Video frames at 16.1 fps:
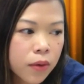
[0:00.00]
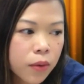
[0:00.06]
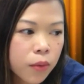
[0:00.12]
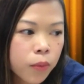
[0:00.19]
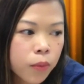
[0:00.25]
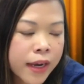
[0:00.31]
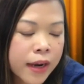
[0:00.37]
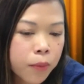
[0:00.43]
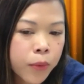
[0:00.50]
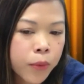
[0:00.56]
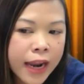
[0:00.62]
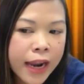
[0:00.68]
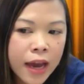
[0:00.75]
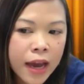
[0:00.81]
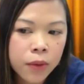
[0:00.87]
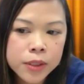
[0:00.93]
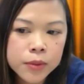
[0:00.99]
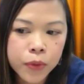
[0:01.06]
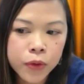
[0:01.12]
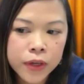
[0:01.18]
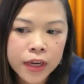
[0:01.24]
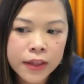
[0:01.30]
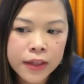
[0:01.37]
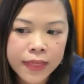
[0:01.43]
when I was
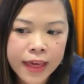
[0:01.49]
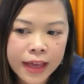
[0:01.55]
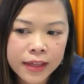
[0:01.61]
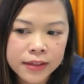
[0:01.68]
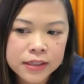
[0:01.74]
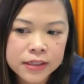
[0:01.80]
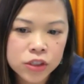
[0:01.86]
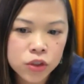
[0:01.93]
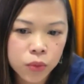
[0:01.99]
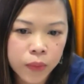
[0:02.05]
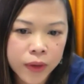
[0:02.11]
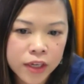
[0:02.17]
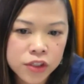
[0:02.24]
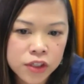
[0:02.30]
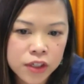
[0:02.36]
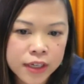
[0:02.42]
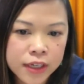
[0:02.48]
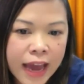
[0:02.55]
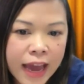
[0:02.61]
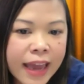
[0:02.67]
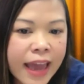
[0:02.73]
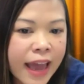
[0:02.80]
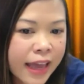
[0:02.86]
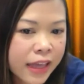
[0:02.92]
put in that situation, I
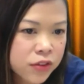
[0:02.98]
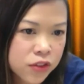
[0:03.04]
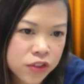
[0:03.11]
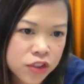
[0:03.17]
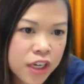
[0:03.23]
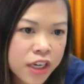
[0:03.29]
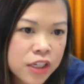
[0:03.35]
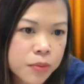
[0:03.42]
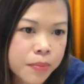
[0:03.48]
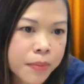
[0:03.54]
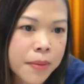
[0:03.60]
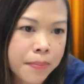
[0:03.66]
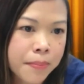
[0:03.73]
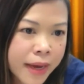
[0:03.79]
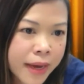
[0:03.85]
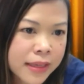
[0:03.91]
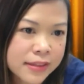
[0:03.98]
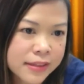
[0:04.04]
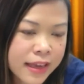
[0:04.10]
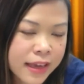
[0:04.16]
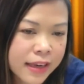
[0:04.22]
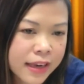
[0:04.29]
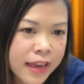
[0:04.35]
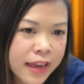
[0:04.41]
had to change my
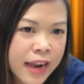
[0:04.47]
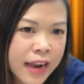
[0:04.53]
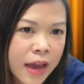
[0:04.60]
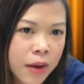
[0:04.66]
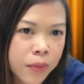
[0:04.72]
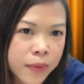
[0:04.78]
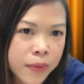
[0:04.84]
mindset. And I